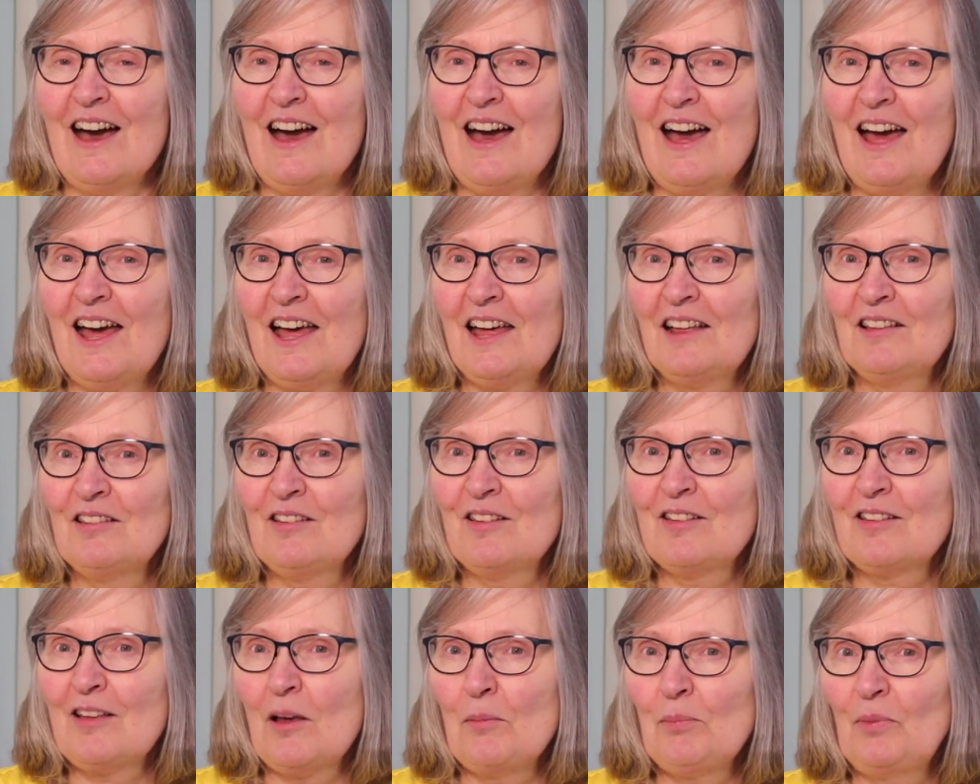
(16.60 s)

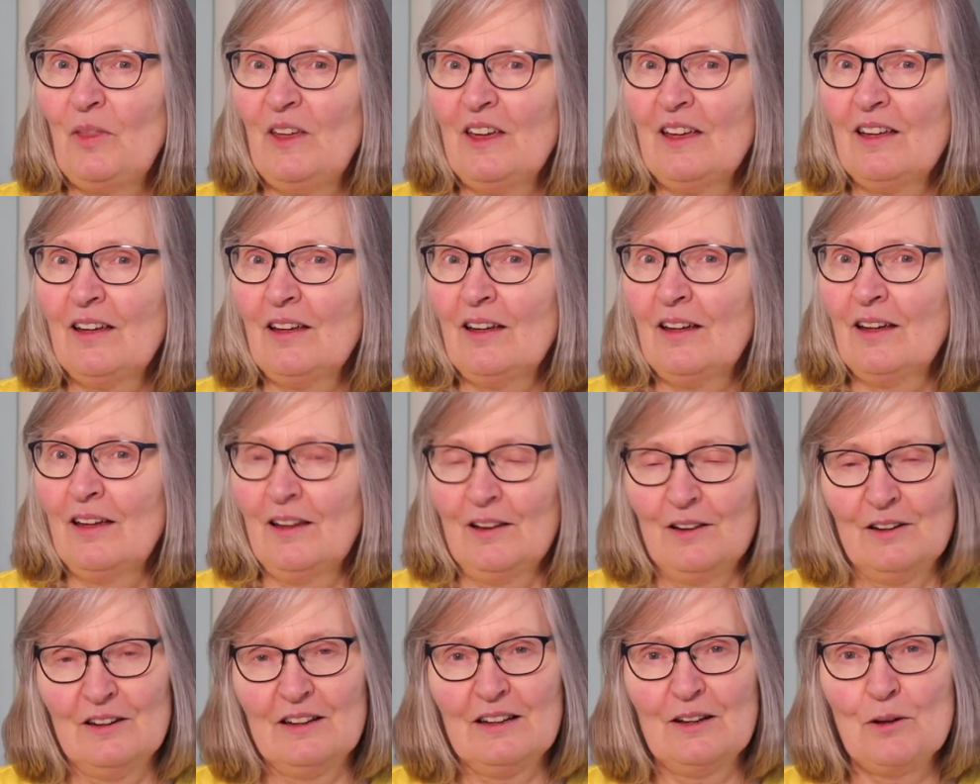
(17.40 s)
and something
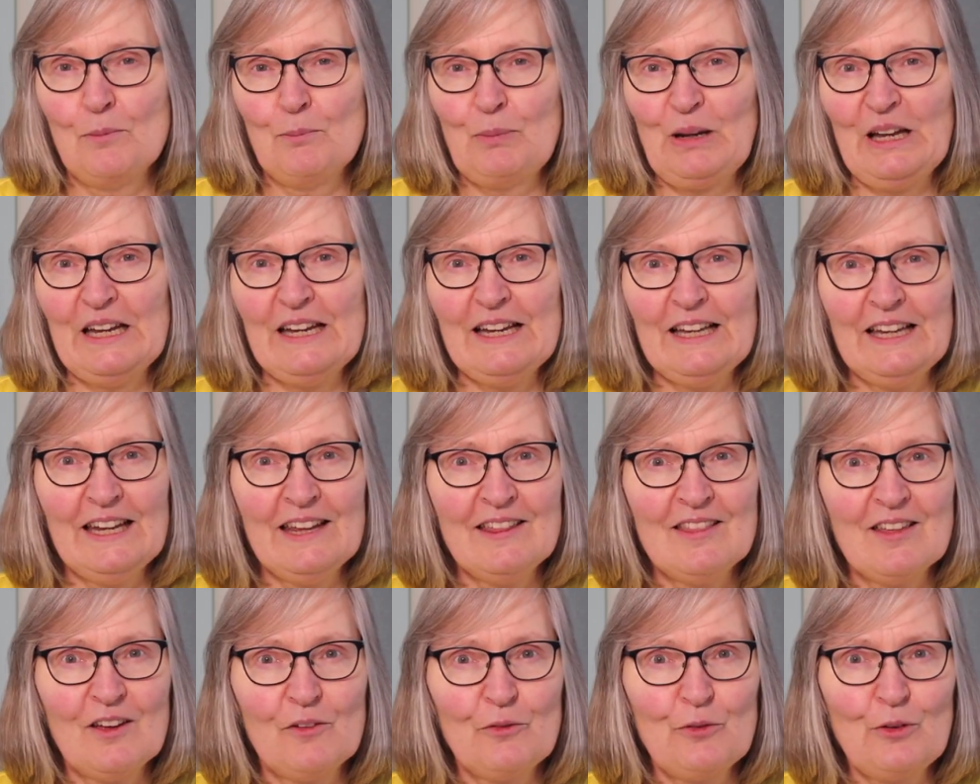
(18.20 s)
completely
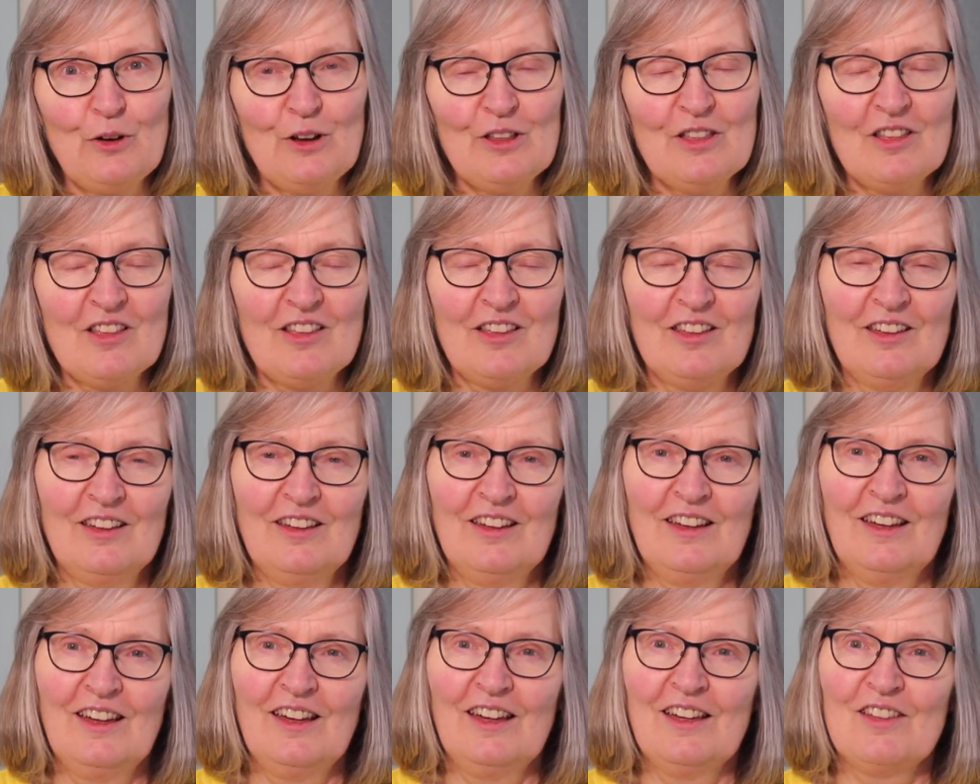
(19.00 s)
different,
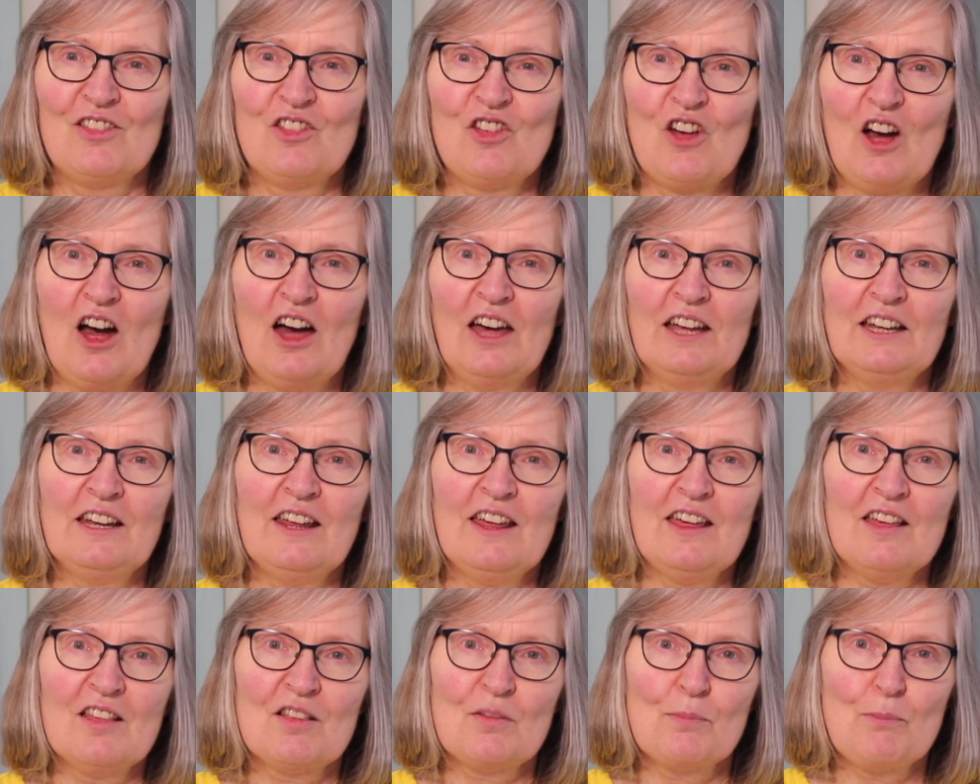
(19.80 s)

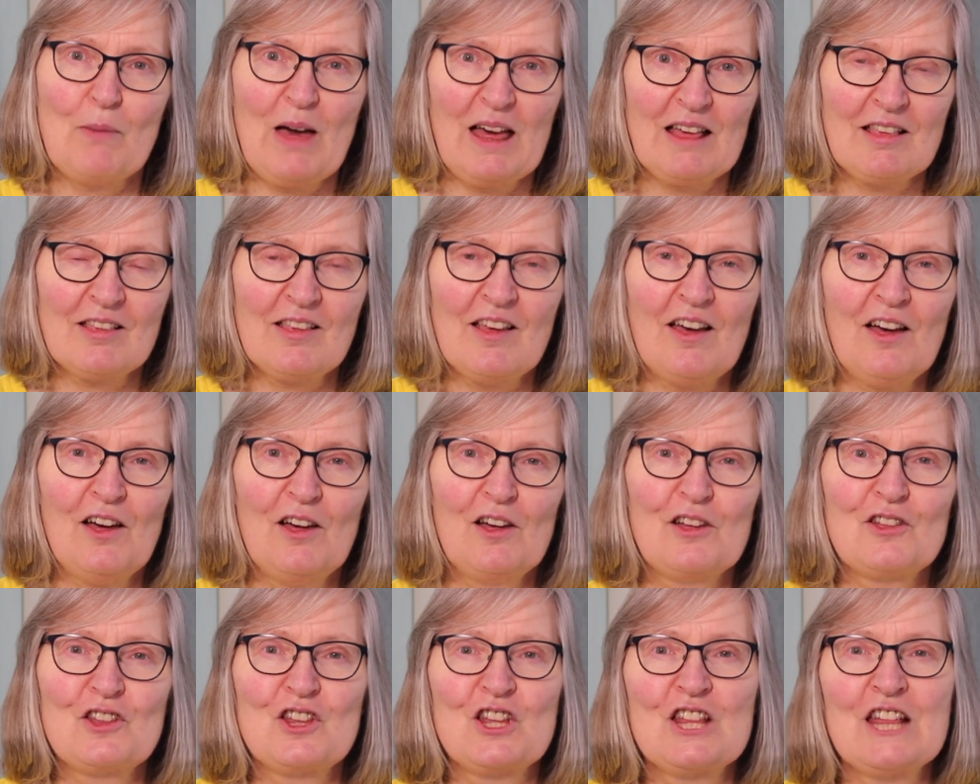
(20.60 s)
Chinese
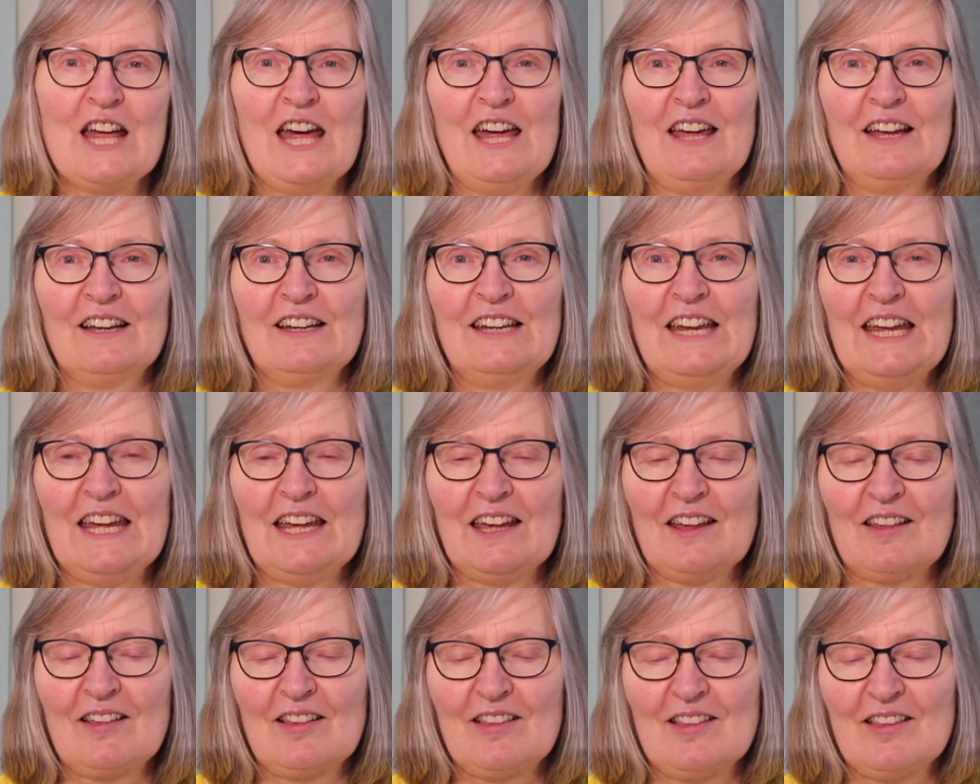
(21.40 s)
massage
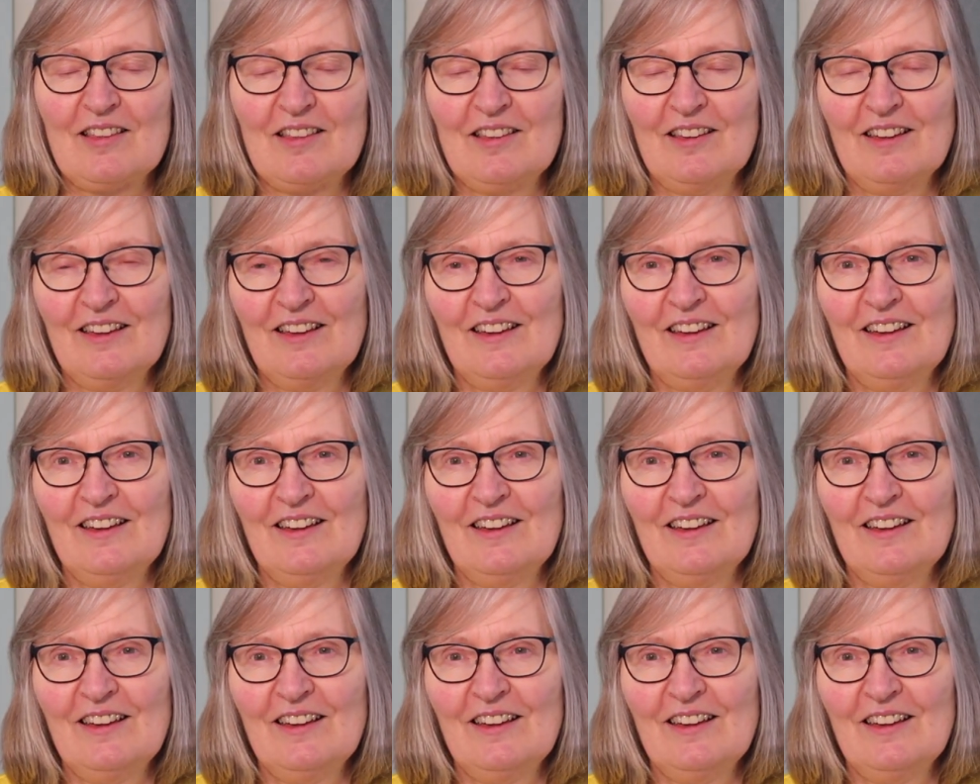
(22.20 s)
techniques.